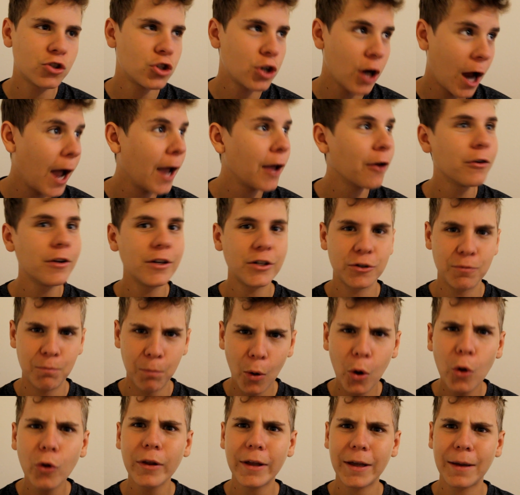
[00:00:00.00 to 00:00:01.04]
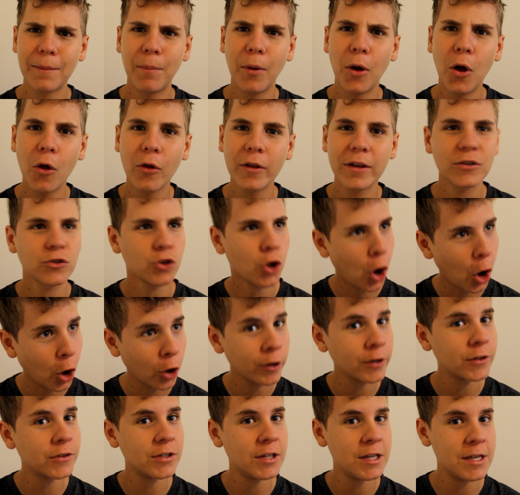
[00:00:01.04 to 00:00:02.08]
childish bowling ball as
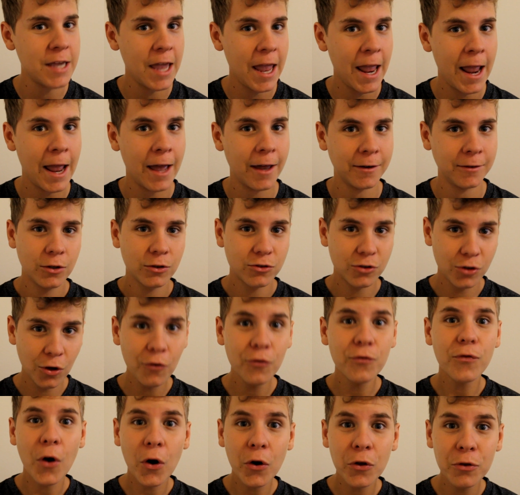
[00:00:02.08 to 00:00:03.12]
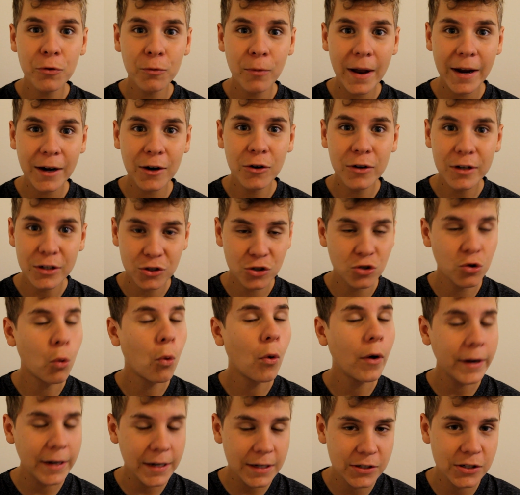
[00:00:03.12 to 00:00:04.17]
hard as he can. So far, the record is
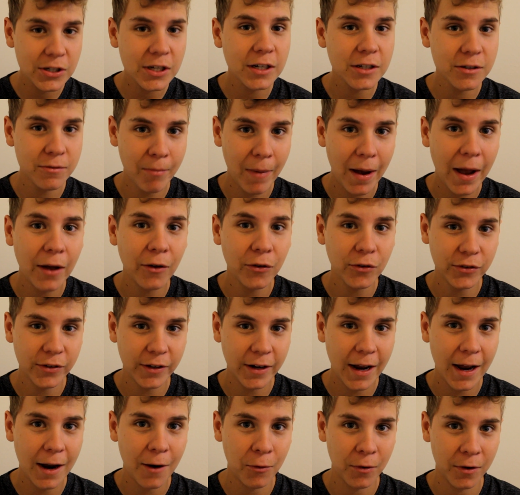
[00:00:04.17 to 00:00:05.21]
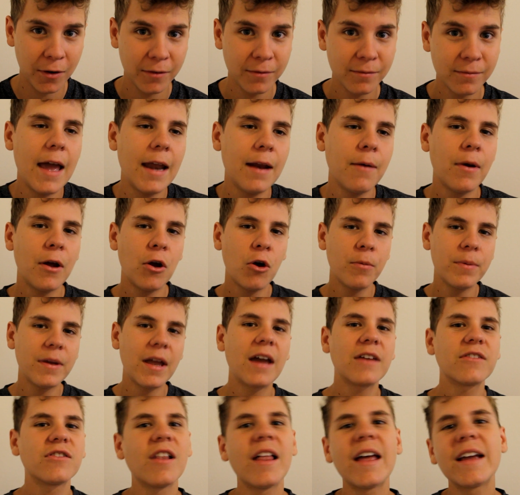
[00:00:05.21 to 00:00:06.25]
26 miles an hour. Anyway, I hope you
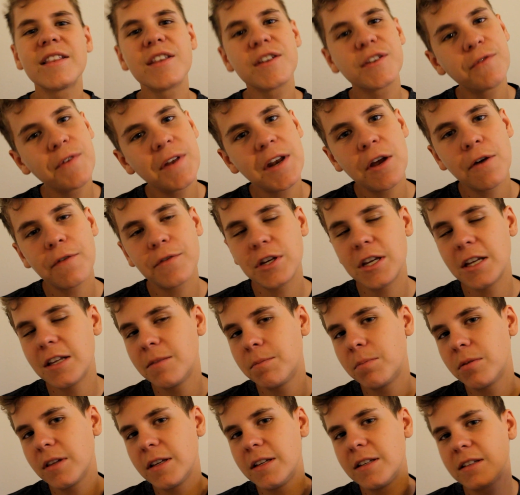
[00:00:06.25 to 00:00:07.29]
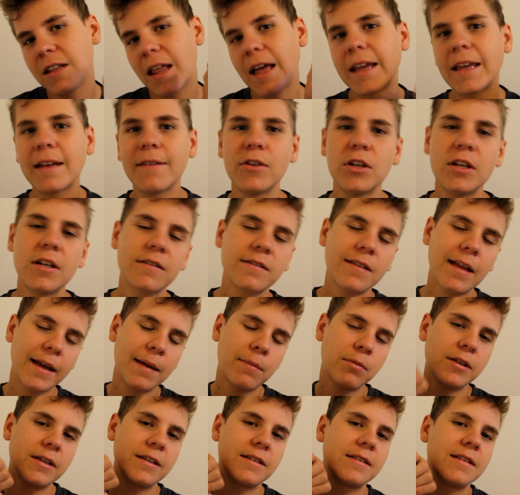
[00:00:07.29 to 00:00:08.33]
guys liked this video. If you did, please like it. If you dislike
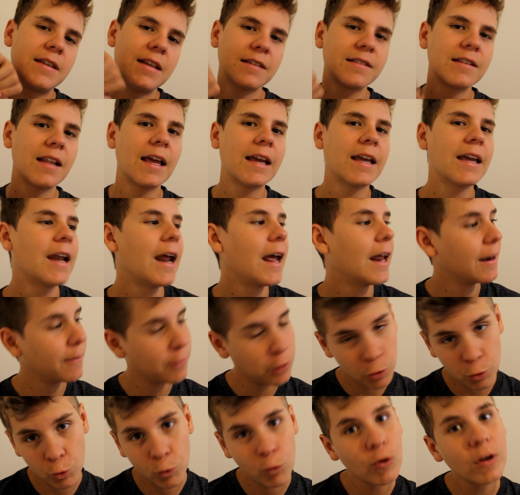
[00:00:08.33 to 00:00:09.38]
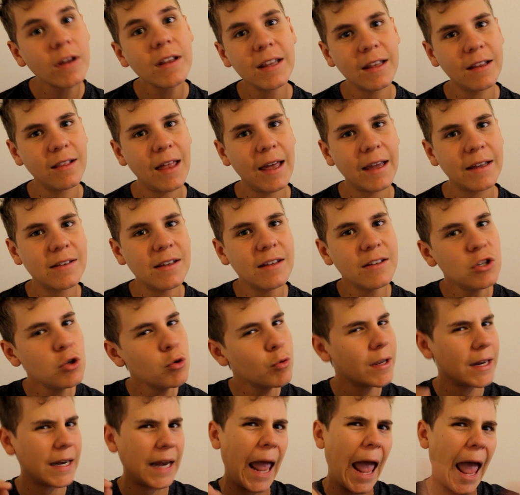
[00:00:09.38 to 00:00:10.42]
it, please dislike it. And if you really liked it, you
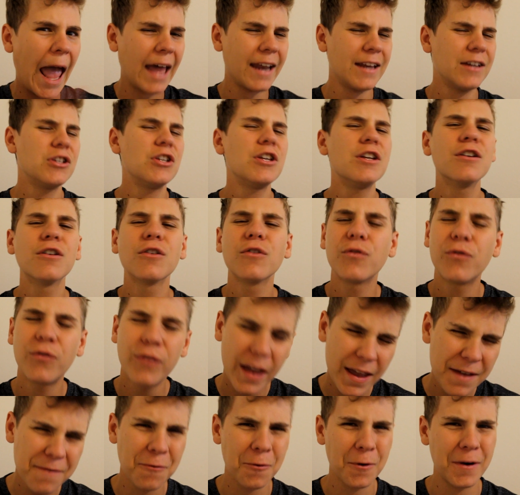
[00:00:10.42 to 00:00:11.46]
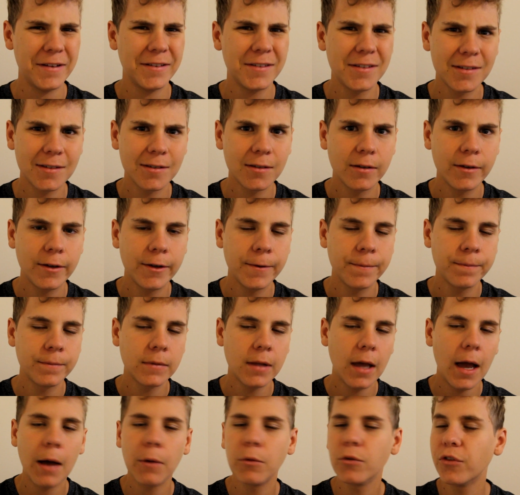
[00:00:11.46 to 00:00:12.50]
can add it to your favorites.
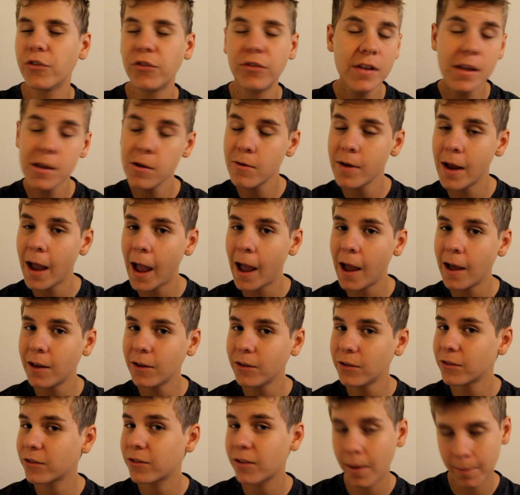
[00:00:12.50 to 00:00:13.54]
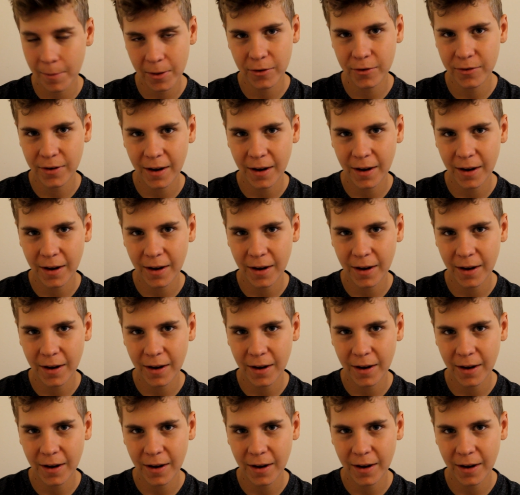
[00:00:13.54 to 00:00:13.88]
I will see you guys some other